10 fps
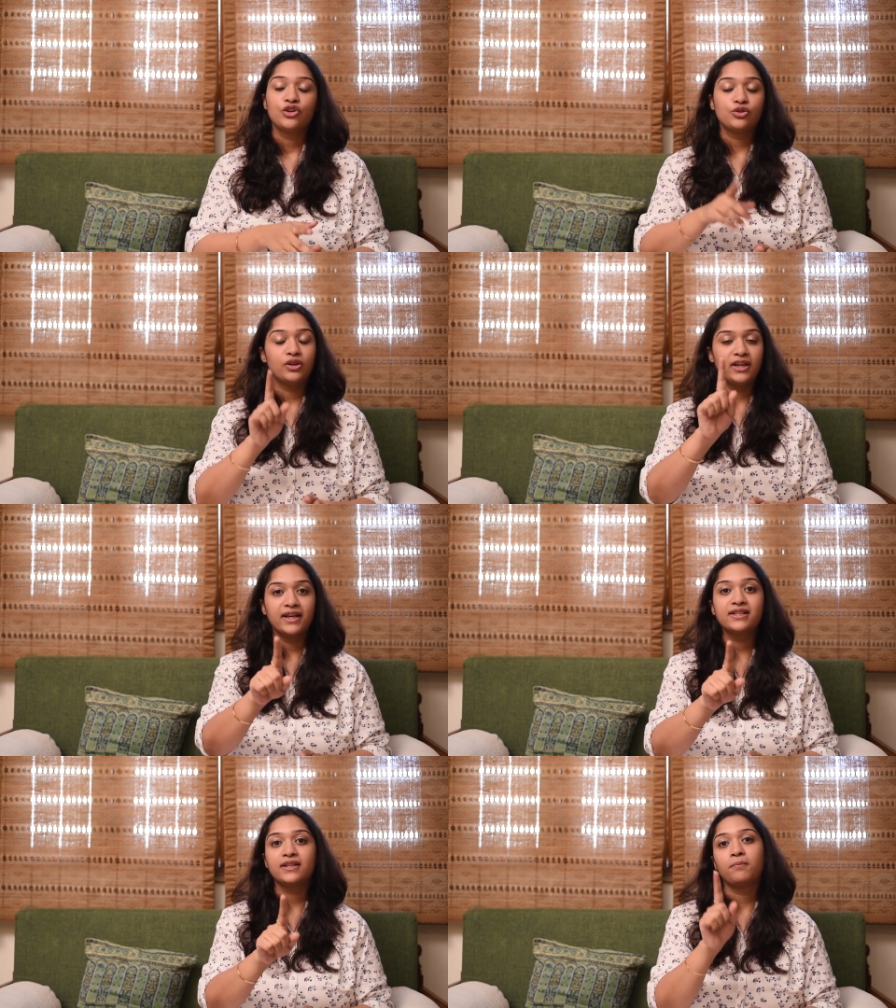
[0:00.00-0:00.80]
So
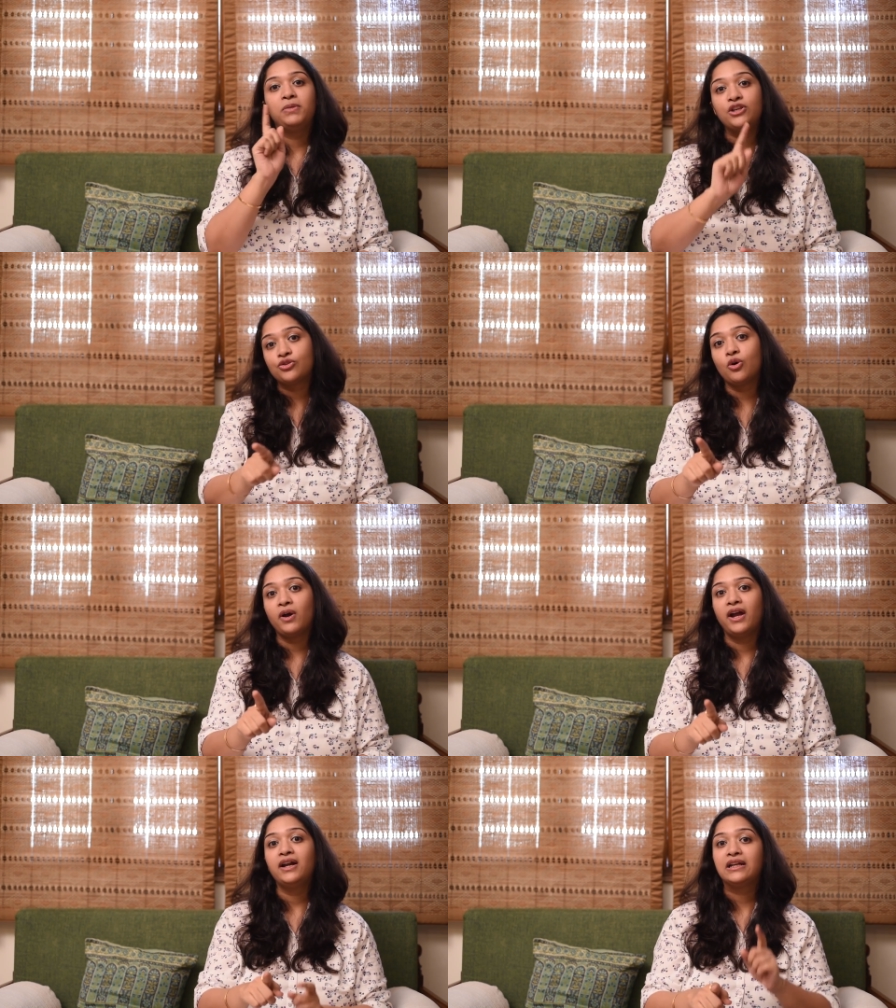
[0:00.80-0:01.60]
yes, please go
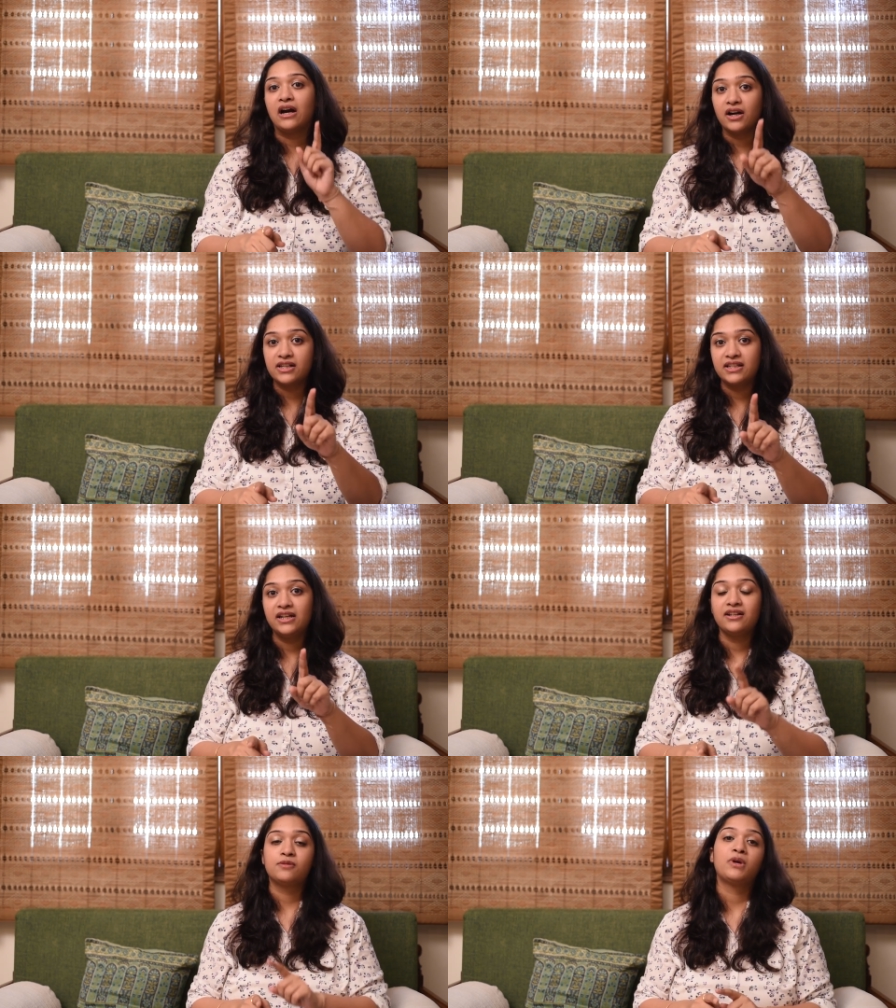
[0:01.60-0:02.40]
ahead. Car
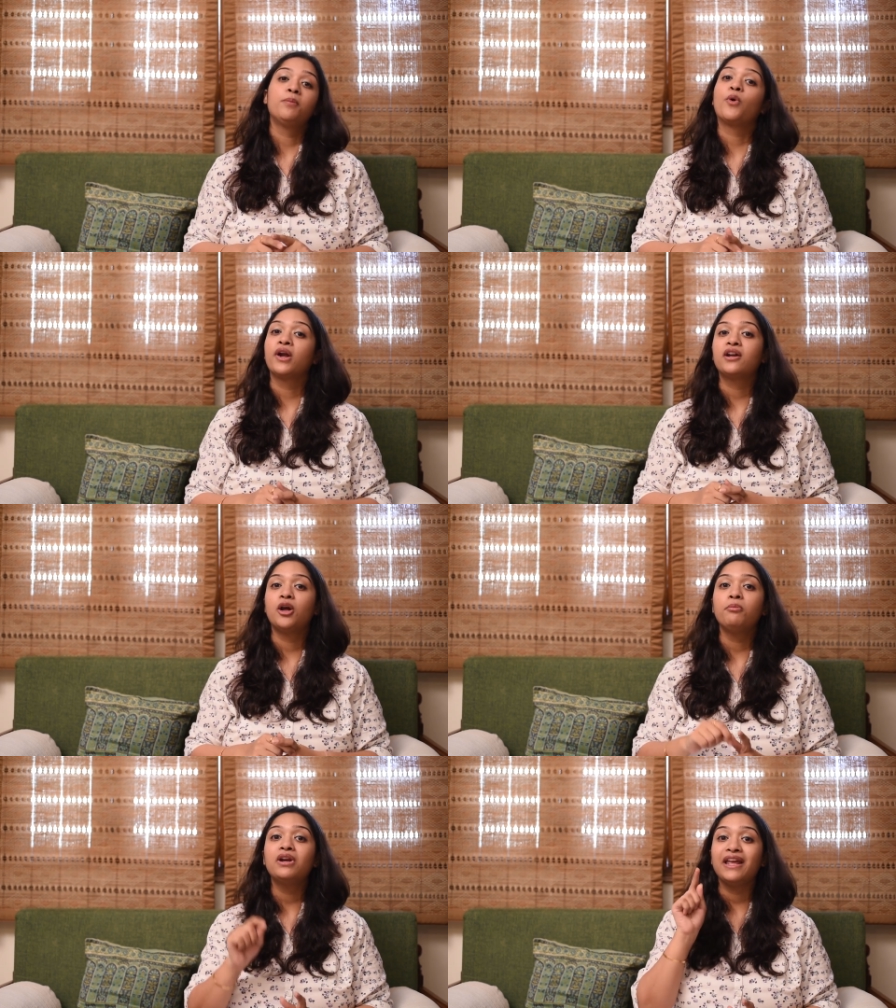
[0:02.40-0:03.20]
seat is my point
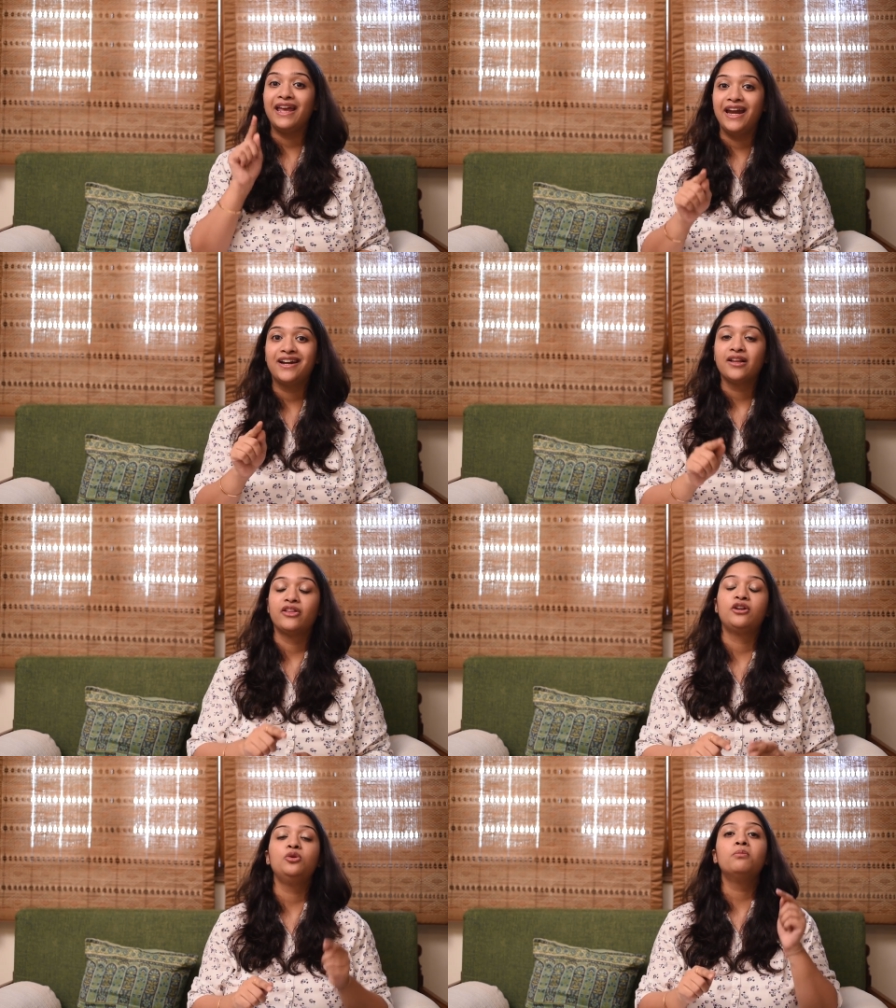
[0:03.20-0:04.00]
number 8
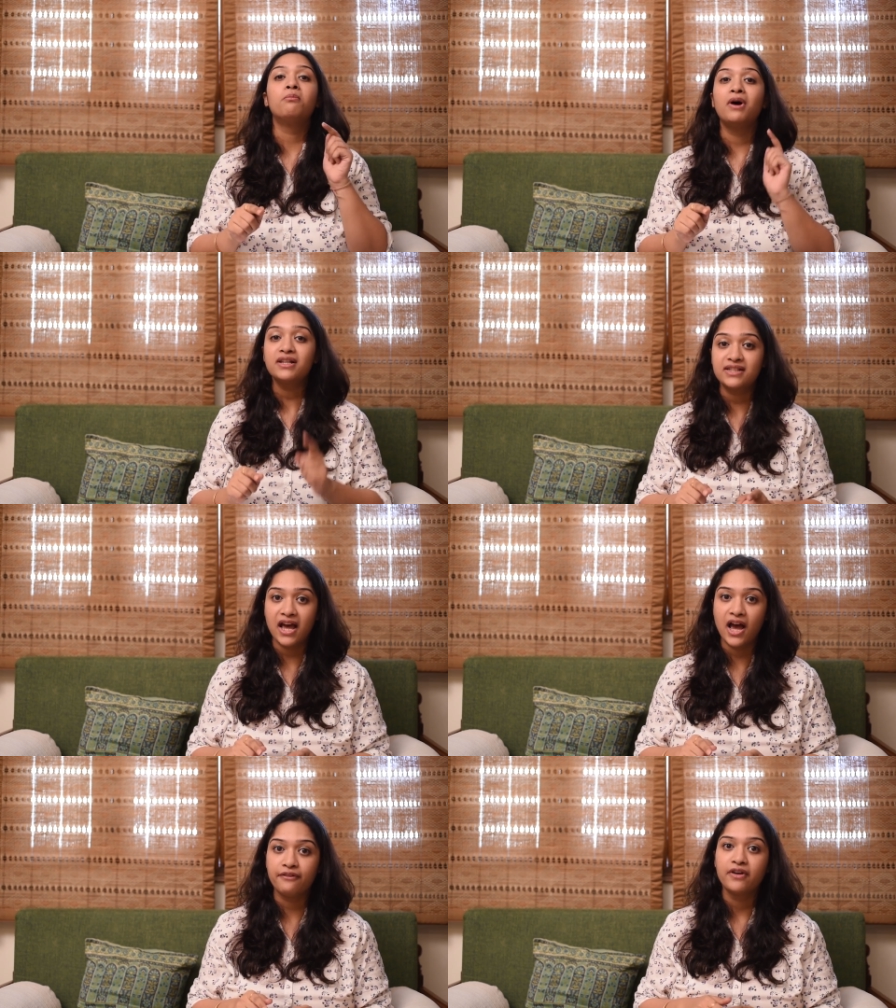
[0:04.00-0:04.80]
that you must
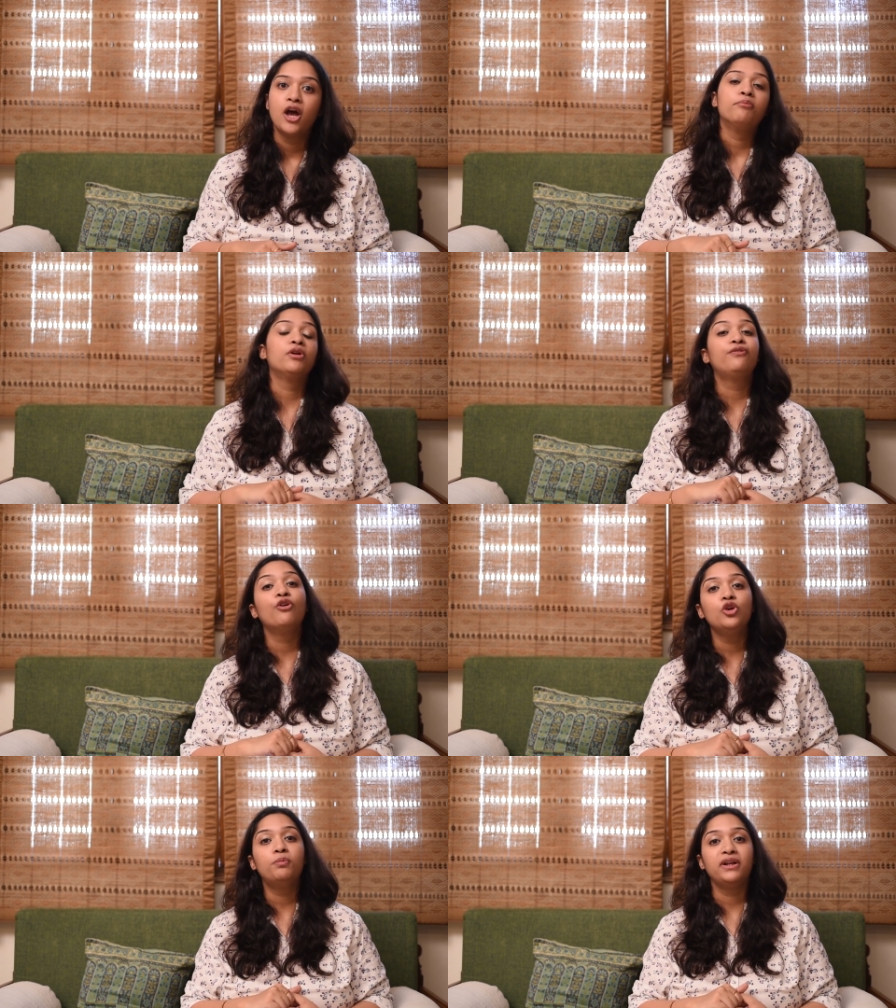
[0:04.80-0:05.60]
have
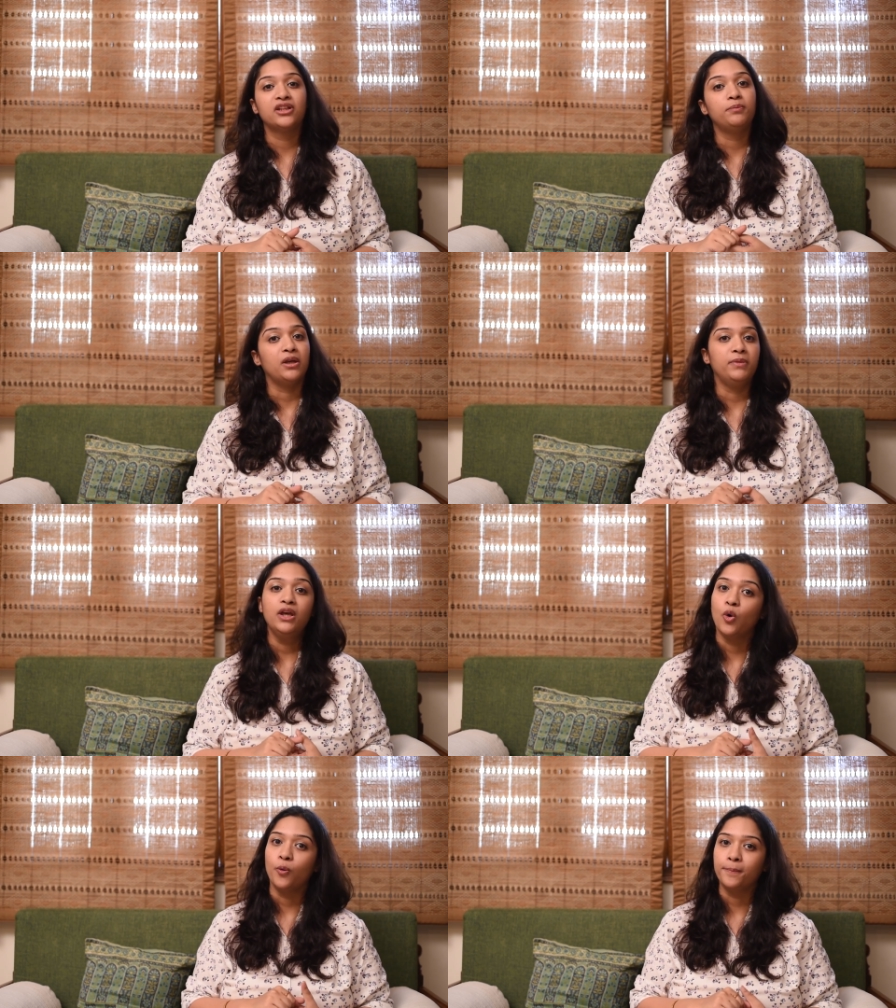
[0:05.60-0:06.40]
before you bring the
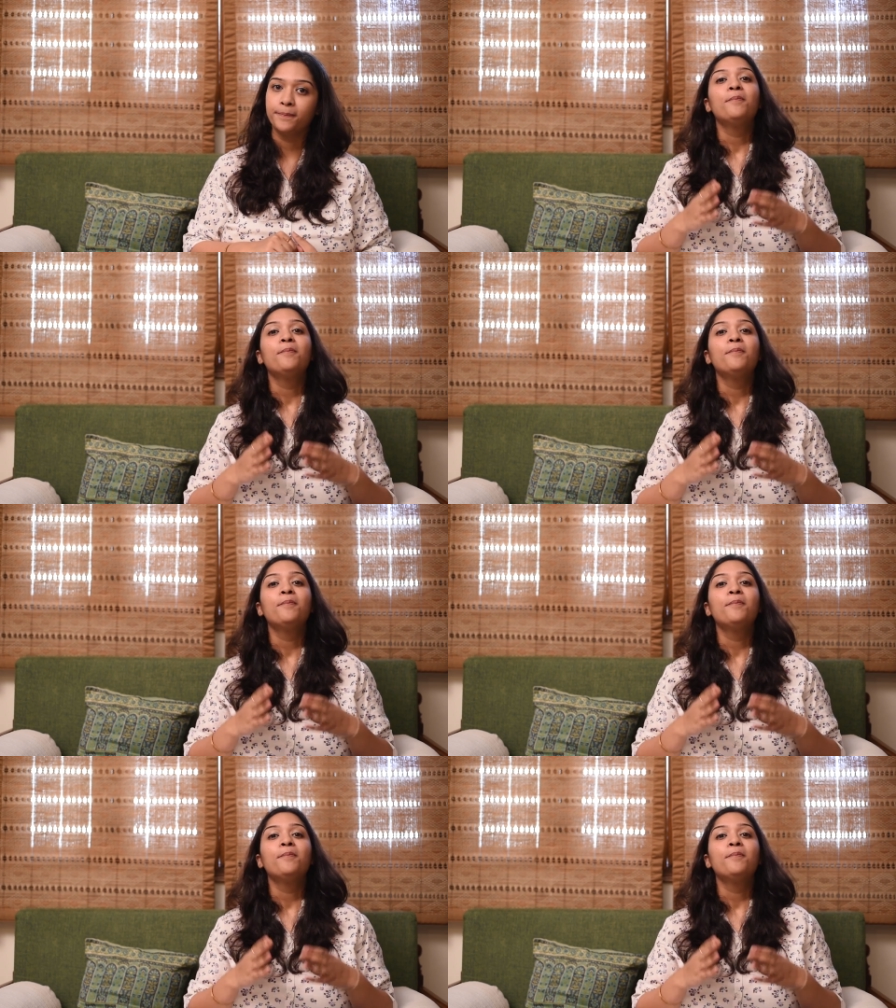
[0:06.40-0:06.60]
baby home.